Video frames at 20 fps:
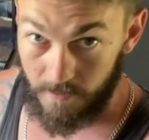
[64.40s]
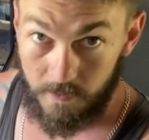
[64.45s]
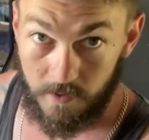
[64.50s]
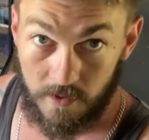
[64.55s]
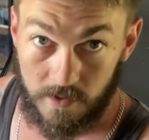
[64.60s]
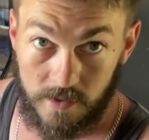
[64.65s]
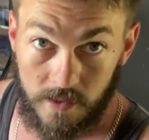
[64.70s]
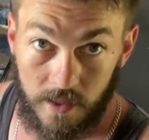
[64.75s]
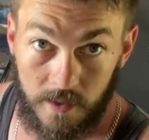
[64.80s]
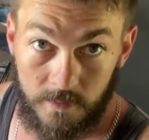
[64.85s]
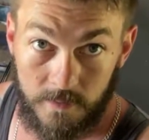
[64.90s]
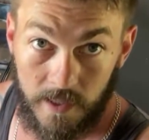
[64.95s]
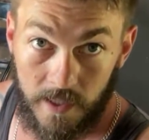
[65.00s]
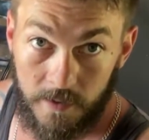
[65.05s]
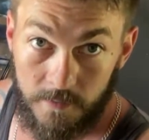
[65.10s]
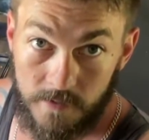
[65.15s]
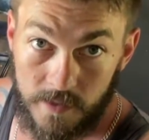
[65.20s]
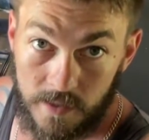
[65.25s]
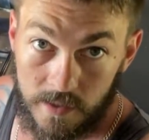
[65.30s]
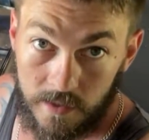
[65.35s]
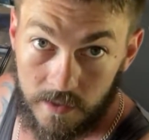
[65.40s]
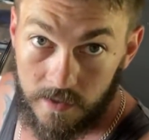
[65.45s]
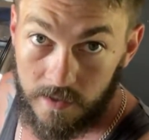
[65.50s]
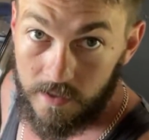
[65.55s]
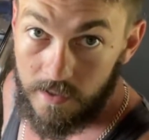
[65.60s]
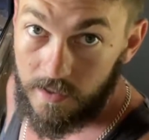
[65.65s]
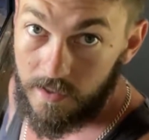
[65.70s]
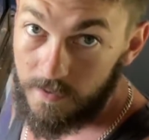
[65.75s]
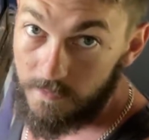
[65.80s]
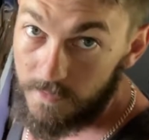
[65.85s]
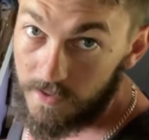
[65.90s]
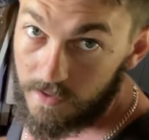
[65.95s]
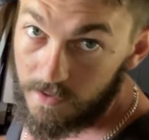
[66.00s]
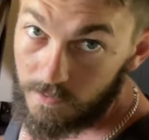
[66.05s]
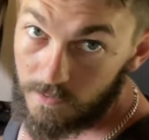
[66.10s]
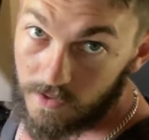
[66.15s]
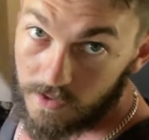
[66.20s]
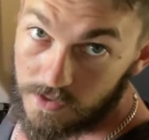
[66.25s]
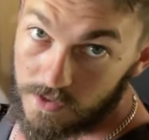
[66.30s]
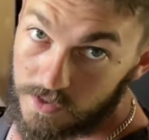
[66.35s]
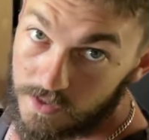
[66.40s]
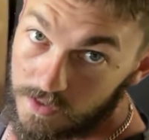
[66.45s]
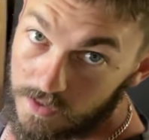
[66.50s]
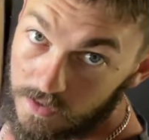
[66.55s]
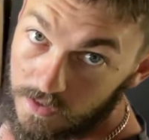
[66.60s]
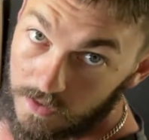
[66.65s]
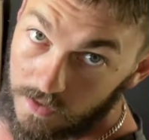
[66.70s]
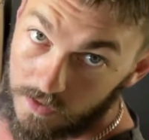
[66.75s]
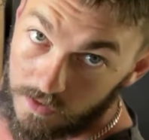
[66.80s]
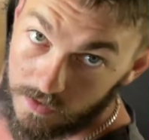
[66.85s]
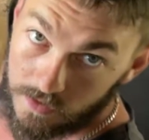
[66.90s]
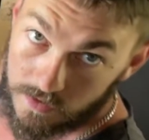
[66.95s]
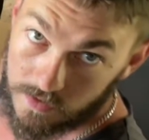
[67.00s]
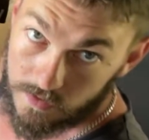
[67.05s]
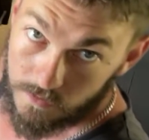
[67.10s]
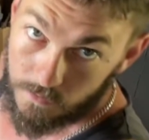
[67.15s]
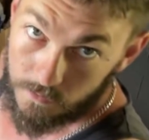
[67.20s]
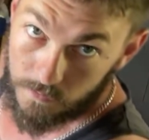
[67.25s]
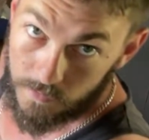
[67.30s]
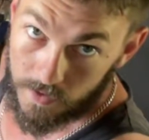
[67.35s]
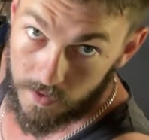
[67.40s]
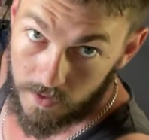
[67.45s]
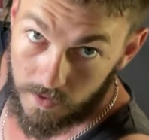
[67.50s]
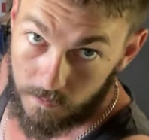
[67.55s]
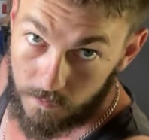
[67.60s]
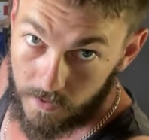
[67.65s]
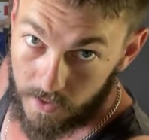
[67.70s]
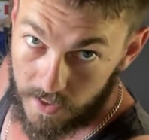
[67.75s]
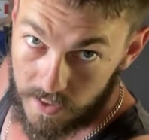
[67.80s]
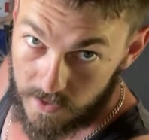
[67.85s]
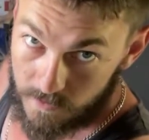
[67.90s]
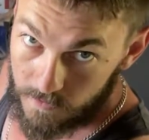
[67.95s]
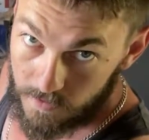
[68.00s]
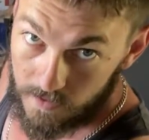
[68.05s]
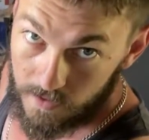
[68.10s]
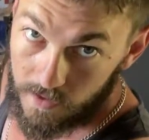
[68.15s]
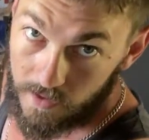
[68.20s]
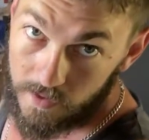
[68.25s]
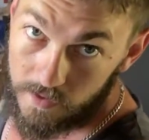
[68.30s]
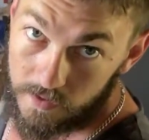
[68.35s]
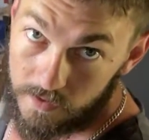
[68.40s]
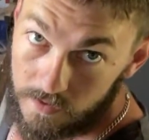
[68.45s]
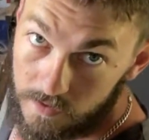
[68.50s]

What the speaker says: on a time lapse and you can watch some placement and